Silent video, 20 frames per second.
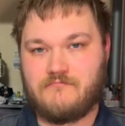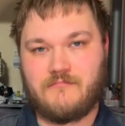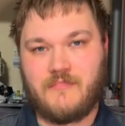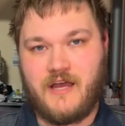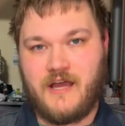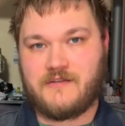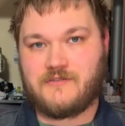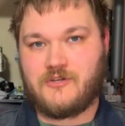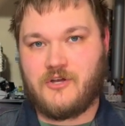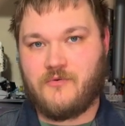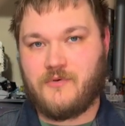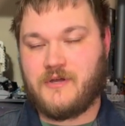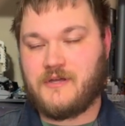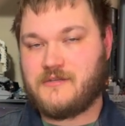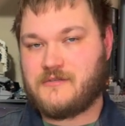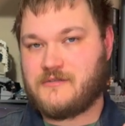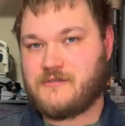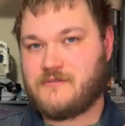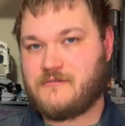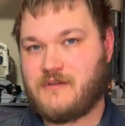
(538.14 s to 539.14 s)
as
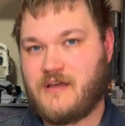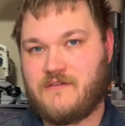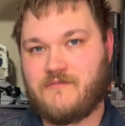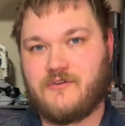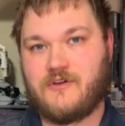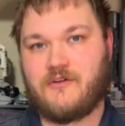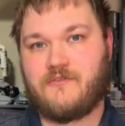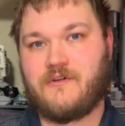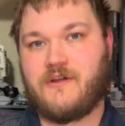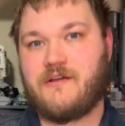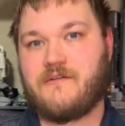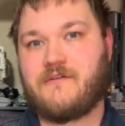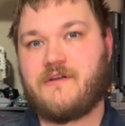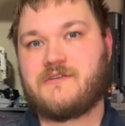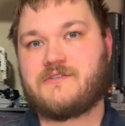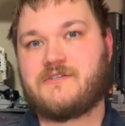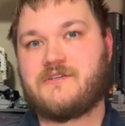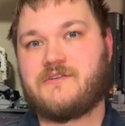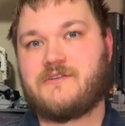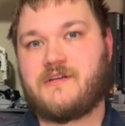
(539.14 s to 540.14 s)
always, have a good
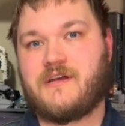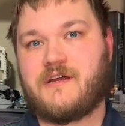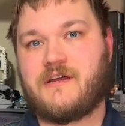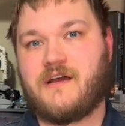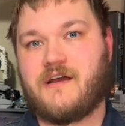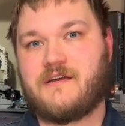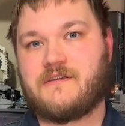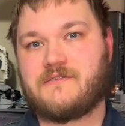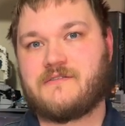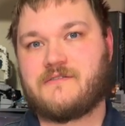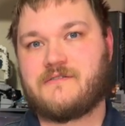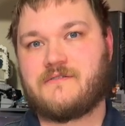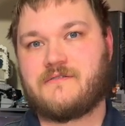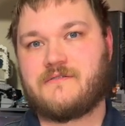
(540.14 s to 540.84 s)
rest of your day, guys.